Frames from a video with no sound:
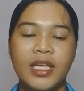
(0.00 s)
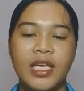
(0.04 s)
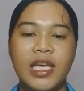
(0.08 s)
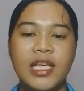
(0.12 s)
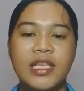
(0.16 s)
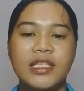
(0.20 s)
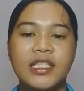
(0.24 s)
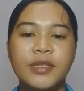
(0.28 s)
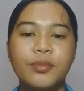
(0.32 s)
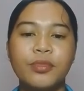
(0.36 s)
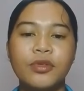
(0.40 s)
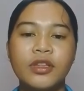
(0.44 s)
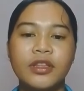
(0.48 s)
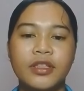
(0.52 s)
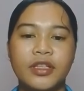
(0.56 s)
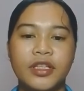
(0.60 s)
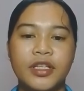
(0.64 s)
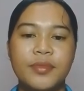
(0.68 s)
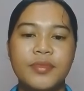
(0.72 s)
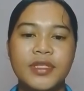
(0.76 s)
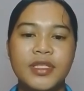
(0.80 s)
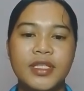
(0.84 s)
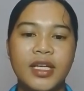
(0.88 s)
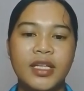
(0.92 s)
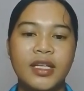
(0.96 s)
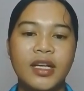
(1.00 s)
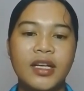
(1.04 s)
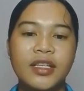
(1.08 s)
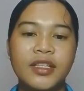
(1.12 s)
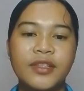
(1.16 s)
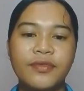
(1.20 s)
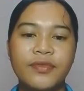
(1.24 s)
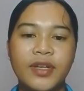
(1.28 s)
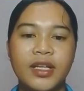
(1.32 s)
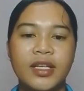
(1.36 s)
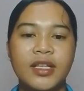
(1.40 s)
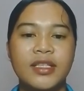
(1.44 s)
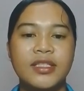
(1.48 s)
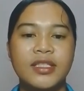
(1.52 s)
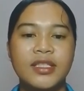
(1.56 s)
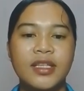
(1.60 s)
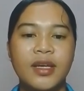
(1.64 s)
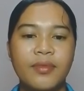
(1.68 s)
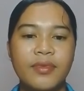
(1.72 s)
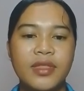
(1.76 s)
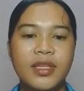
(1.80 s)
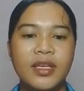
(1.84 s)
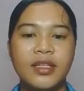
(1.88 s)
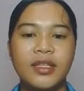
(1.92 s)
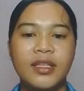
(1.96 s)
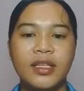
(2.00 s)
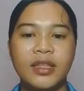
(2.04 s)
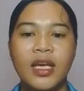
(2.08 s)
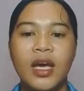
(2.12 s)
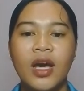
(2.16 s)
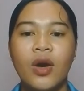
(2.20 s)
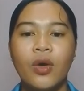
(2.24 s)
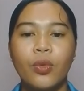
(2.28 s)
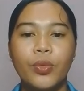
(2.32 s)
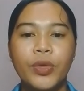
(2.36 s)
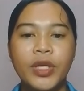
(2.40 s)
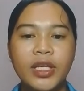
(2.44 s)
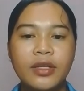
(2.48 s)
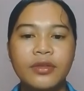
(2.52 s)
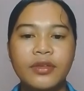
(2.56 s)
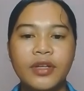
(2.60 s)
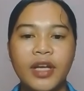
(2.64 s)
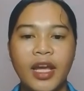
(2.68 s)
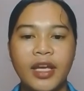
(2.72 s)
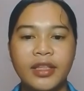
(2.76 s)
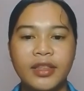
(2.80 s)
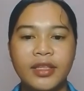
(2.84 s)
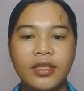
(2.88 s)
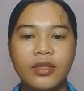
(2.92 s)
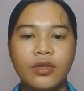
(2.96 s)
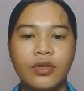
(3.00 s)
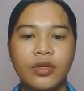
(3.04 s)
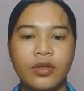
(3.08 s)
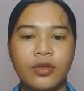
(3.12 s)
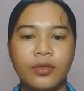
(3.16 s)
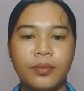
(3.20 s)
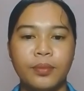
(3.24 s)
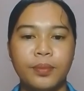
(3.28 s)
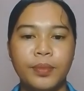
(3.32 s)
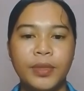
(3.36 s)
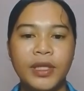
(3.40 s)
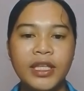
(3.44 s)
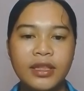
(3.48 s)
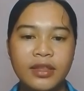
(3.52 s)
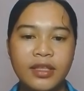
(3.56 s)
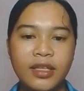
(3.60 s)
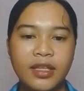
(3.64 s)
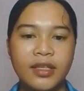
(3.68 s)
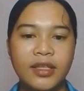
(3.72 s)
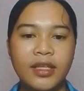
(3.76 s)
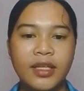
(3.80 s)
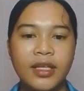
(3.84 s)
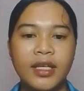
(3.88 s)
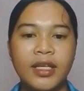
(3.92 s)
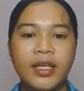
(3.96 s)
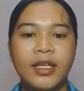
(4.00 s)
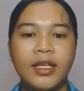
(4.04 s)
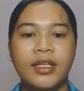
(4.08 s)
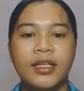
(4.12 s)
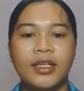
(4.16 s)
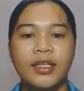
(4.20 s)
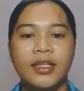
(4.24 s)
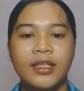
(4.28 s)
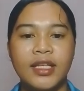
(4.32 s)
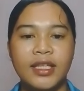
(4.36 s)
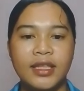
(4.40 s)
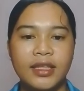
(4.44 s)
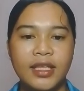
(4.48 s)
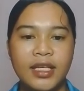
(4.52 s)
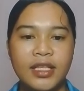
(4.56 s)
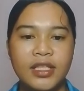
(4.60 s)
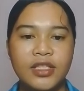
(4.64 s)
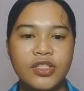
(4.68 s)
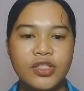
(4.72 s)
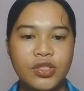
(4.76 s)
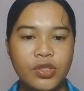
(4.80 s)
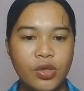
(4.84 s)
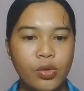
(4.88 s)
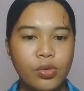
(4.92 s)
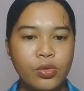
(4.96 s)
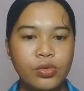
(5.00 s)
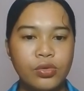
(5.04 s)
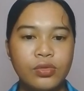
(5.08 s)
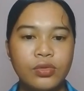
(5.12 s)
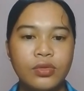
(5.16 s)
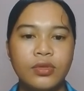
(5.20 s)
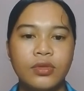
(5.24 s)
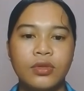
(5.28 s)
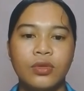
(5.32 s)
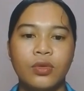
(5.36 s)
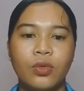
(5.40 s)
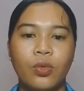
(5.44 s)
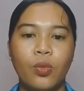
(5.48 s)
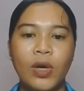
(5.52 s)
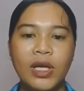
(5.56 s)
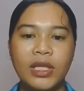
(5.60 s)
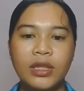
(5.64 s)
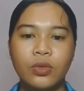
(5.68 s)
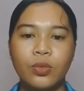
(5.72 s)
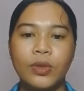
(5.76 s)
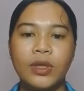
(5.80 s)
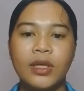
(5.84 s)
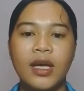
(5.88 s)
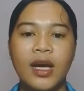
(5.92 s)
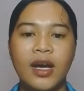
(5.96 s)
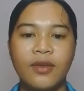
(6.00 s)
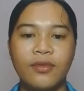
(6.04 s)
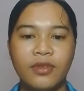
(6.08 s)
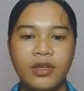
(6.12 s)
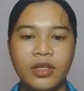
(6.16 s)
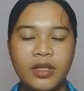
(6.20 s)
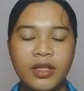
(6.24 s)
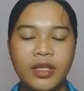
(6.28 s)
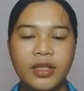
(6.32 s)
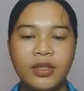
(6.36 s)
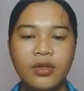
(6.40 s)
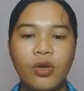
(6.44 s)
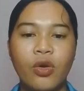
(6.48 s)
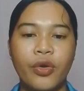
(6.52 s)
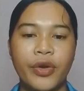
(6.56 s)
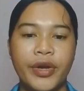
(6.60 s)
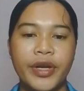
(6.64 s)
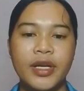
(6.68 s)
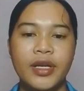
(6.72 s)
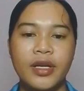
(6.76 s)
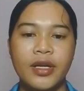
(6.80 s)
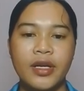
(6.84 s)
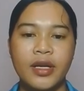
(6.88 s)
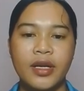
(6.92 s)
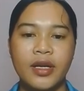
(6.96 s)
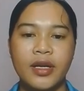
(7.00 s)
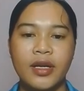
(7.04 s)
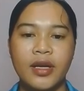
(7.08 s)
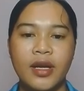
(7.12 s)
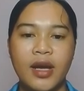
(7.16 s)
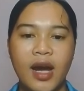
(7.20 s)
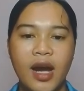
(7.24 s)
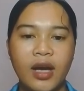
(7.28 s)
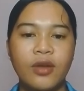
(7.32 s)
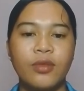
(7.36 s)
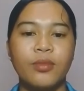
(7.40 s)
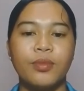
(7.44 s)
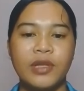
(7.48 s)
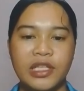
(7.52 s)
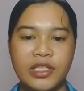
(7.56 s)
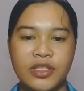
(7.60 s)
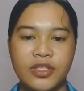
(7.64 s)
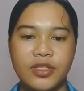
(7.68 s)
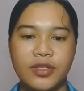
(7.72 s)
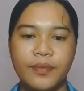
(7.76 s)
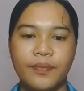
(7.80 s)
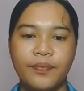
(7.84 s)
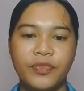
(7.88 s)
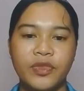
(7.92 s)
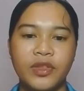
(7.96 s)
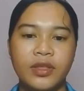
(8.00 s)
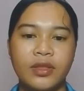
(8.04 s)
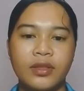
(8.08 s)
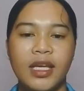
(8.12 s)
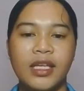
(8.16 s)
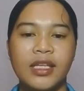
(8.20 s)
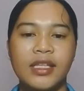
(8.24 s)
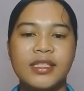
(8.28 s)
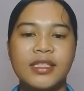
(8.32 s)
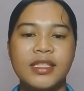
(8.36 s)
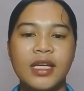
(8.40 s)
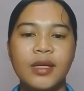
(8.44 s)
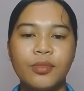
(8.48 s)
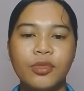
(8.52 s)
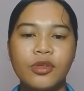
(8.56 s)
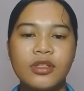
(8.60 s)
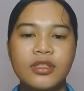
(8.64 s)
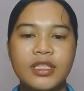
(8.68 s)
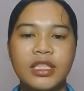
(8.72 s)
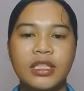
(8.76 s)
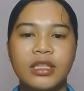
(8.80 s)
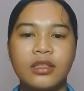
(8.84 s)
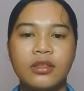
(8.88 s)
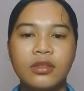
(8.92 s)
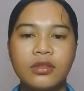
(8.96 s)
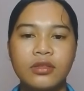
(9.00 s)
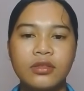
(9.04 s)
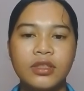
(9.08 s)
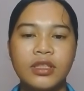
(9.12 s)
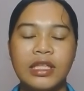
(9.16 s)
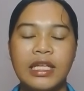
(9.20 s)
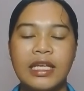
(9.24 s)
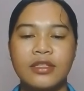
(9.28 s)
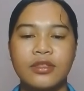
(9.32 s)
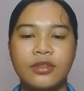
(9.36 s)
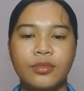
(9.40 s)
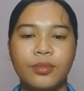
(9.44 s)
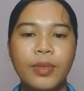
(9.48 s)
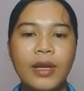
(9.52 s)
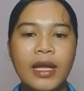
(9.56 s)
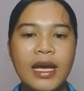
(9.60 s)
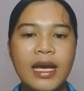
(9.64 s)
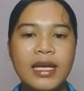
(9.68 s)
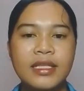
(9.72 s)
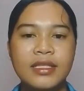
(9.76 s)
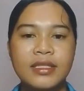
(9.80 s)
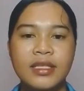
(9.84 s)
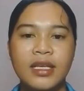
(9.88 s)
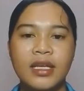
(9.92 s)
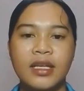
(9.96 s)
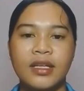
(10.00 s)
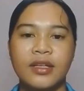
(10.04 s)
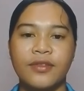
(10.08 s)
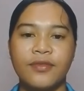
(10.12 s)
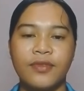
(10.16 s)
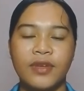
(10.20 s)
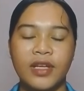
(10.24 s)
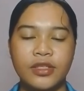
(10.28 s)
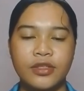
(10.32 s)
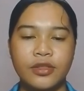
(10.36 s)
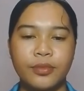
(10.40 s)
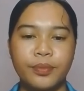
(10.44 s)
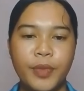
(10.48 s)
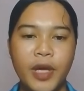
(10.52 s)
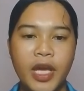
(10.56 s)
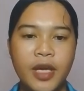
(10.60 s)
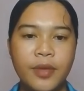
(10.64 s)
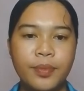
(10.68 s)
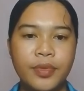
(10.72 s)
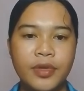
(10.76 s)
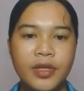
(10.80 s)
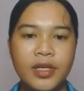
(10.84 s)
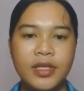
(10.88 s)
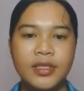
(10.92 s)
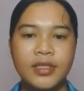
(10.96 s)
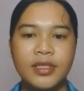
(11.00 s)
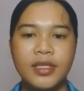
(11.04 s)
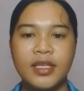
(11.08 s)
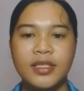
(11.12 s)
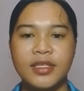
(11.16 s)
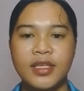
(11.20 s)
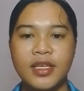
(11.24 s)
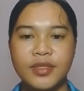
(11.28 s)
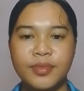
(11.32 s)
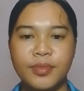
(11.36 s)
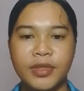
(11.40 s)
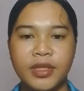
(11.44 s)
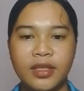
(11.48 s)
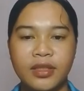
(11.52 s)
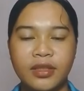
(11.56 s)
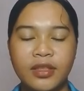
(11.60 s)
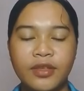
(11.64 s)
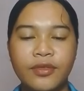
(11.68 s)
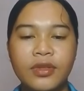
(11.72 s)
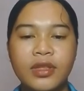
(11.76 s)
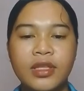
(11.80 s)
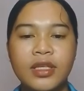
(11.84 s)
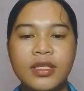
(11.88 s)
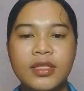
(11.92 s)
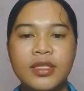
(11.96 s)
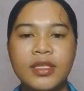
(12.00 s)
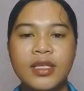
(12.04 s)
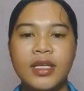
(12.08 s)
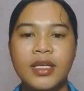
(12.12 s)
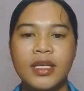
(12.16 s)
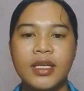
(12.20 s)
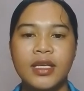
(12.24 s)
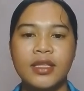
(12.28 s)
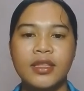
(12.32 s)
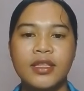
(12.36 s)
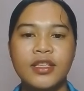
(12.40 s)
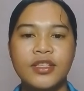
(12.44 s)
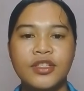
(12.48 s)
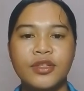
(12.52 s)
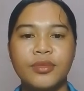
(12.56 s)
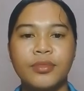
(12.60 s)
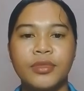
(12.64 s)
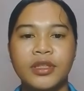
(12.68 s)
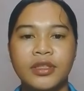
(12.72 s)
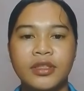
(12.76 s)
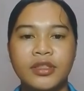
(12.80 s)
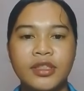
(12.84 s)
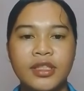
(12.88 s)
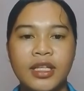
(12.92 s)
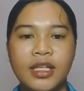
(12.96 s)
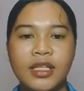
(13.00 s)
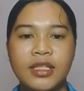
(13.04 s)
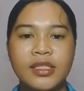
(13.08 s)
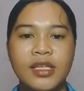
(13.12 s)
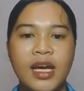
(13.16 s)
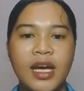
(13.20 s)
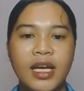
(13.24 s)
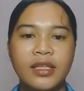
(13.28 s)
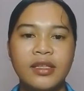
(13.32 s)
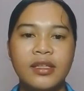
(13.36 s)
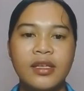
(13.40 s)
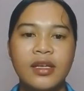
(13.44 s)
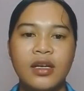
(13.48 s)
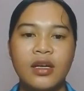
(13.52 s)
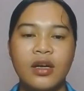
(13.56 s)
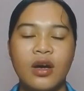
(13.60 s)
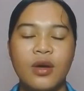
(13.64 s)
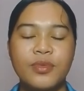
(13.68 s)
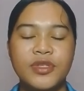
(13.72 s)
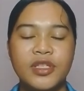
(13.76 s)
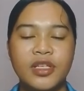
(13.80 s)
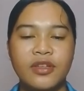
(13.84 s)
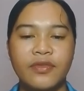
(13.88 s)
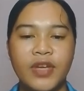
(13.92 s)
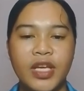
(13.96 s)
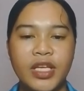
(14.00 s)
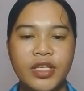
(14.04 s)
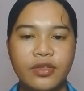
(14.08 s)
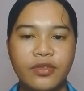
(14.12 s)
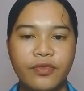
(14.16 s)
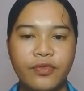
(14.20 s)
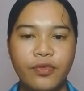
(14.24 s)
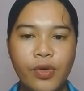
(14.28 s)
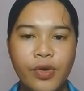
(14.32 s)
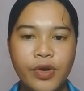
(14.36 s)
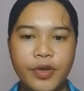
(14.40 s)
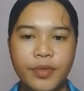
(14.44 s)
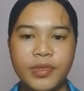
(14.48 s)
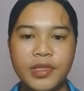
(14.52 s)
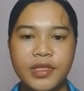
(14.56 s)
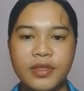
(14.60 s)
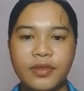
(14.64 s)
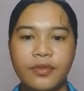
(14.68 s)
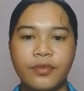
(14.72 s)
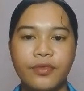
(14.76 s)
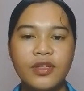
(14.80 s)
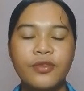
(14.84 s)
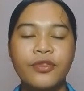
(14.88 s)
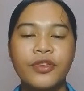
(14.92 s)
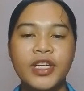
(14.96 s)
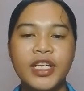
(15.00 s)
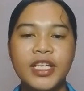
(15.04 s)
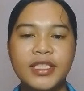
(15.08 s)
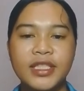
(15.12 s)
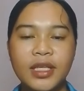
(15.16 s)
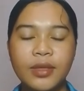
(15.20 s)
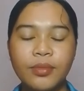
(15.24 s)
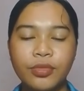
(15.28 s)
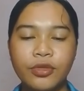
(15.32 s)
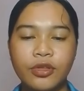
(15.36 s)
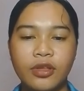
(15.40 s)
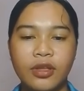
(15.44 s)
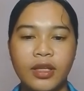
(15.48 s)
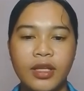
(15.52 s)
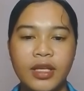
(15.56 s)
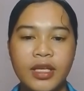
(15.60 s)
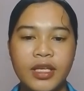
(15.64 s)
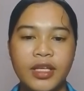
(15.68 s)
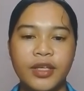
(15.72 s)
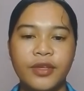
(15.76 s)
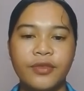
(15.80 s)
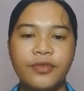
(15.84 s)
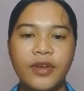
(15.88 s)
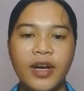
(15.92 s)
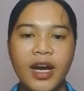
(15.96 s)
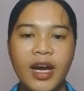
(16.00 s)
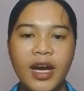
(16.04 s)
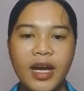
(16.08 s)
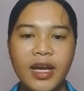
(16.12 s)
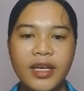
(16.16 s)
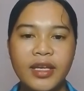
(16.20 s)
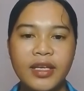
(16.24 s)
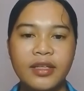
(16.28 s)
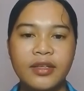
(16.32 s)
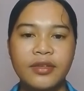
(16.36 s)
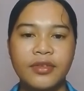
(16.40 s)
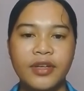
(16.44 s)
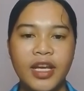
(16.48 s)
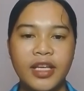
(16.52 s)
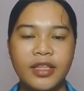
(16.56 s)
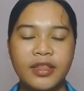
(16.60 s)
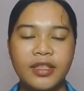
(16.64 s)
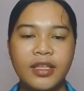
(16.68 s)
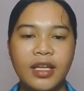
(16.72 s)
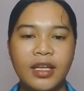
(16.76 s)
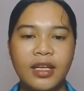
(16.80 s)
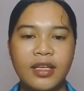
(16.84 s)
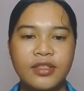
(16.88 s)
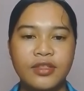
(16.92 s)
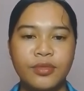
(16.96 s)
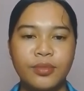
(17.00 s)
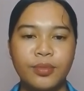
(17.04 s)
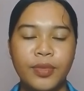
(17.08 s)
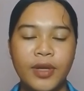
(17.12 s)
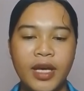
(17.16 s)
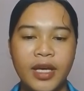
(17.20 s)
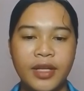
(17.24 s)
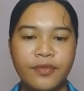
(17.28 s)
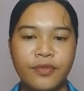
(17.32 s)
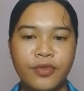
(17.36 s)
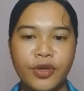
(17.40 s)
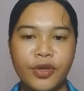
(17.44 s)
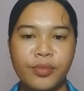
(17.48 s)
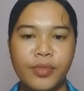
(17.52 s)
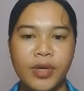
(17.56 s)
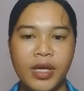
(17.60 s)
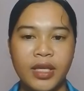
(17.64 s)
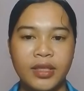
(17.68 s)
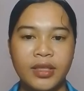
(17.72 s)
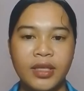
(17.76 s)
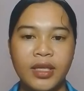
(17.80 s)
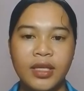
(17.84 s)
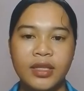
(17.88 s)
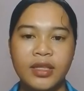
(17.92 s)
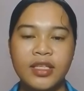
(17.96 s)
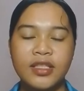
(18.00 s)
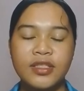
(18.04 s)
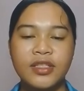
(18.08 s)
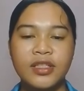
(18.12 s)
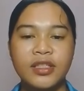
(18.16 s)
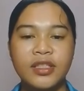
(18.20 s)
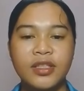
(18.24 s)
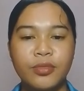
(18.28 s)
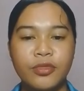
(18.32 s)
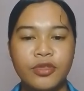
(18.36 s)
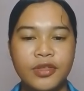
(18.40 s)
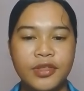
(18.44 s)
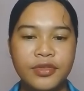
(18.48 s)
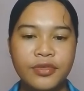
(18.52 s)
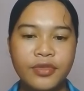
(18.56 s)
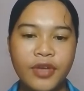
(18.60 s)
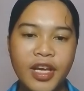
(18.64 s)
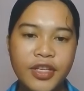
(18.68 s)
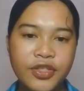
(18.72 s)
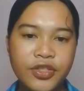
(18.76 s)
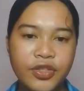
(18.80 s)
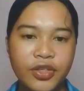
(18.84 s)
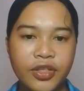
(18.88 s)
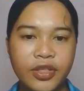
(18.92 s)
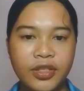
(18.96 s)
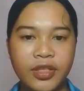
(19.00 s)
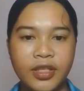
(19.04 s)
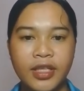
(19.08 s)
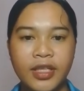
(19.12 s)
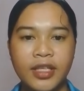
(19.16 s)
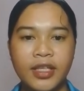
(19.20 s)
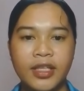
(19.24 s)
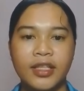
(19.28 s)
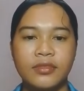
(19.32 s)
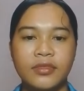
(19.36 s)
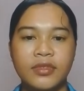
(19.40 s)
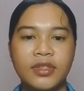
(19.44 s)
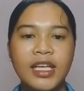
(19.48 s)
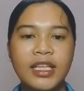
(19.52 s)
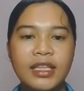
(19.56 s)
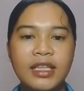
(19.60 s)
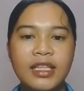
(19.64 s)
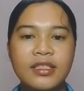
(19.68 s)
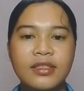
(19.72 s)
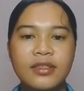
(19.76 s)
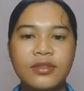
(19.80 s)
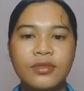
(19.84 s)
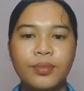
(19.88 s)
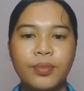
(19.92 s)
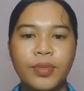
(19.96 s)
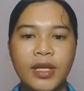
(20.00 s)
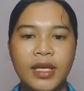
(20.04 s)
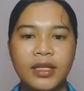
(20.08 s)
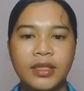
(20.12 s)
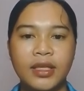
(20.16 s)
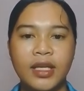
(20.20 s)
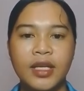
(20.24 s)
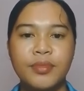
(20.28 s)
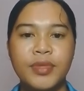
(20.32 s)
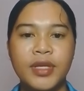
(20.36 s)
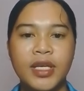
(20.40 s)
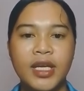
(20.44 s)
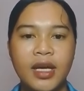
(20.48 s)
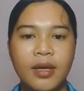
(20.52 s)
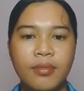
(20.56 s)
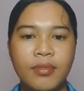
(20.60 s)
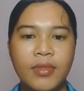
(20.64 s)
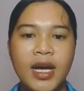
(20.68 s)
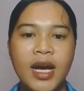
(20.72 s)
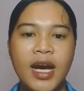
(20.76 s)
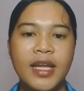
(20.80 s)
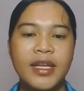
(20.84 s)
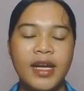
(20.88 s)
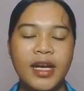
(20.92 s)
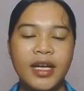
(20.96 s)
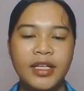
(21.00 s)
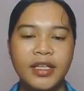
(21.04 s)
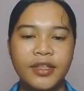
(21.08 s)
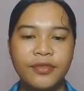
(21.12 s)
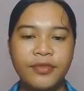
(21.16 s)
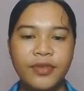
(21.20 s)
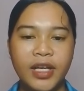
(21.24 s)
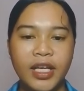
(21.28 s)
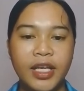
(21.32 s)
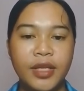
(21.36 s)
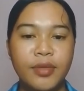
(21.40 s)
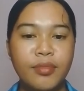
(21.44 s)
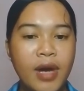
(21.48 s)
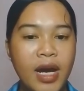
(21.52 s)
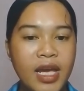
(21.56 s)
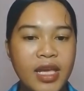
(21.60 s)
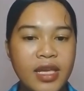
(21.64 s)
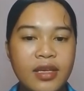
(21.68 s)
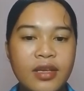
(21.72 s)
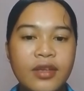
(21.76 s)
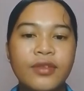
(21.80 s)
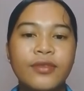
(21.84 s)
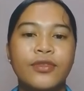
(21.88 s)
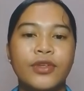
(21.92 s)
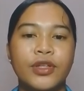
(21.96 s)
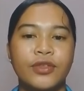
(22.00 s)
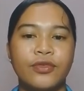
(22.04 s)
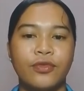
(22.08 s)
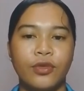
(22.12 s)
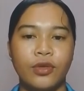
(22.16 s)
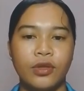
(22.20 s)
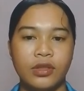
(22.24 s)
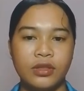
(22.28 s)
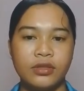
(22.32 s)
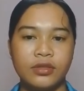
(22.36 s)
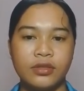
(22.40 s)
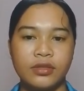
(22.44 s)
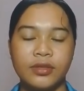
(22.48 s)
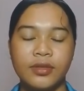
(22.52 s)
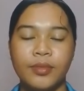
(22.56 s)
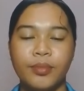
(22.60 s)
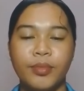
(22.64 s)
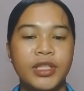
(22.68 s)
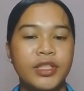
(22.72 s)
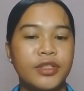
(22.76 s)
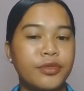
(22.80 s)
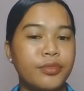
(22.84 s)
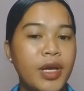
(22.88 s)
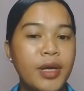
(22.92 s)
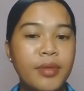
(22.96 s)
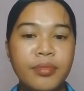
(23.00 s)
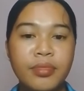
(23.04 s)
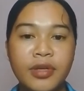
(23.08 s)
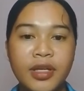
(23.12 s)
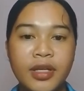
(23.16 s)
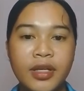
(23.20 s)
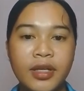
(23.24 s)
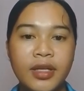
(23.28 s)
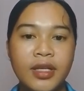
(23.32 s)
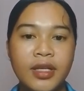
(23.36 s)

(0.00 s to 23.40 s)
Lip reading: In simple terms, an artifact is something that we created or completed that can show what we have learned or accomplished. Examples include lesson plans, reflection papers, assessment activities, teaching materials, and observation forms. For example, if I created a lesson plan for my teaching demonstration, that lesson plan can become an artifact in my portfolio. But remember,